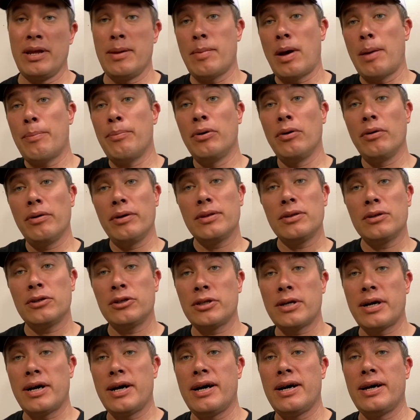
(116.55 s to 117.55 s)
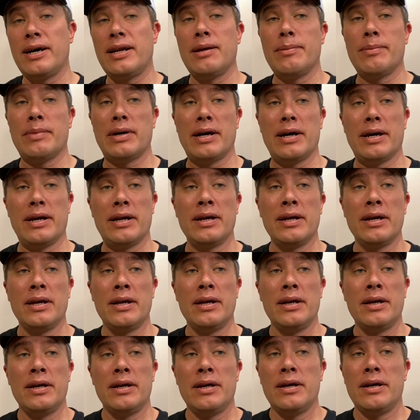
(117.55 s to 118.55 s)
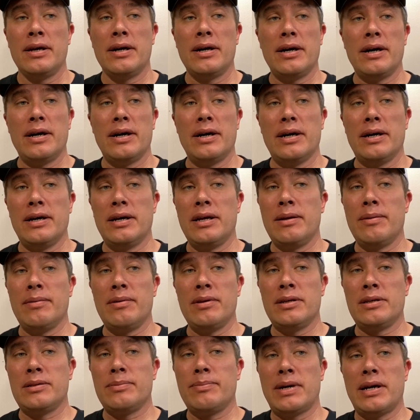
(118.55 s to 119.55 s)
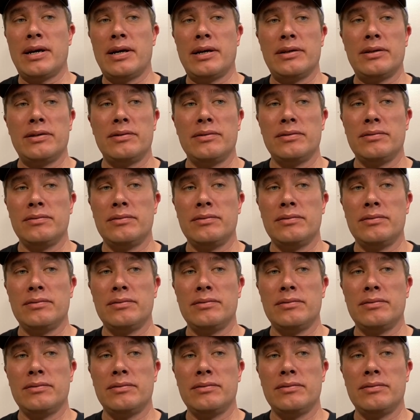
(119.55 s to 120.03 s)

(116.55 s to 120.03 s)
Am I pulling the shot? Is my